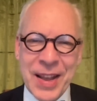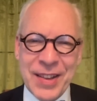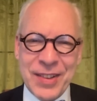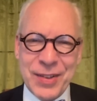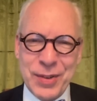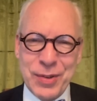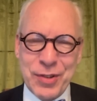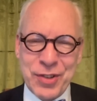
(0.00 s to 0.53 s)

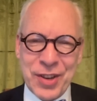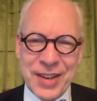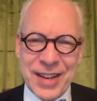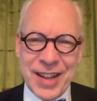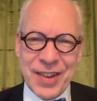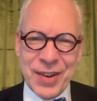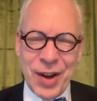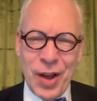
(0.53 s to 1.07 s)
So you shut
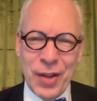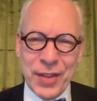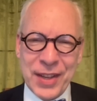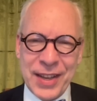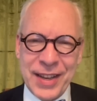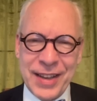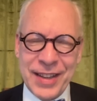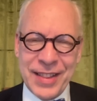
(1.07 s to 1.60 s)
down all
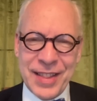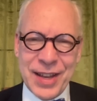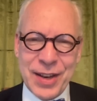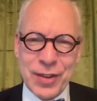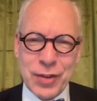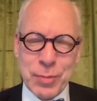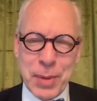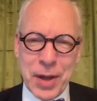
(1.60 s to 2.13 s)
the
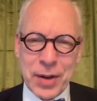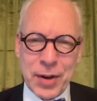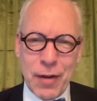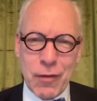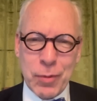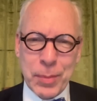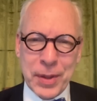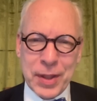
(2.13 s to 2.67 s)
things about
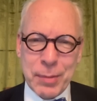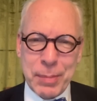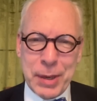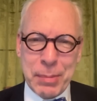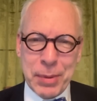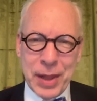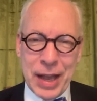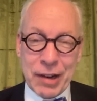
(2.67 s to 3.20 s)
government that
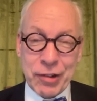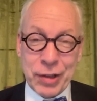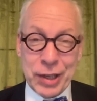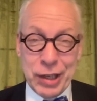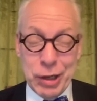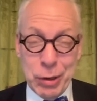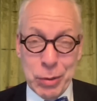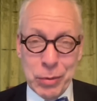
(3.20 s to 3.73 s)
people
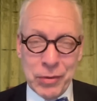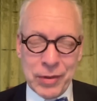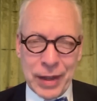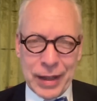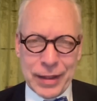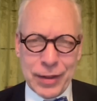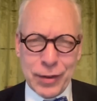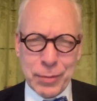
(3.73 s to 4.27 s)
actually use,
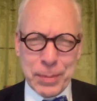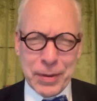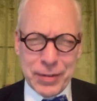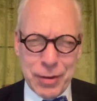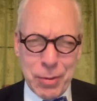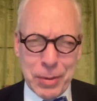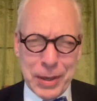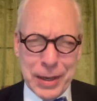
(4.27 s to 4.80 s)
like the
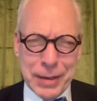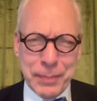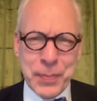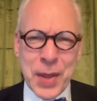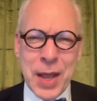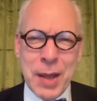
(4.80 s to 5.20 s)
Smithsonian,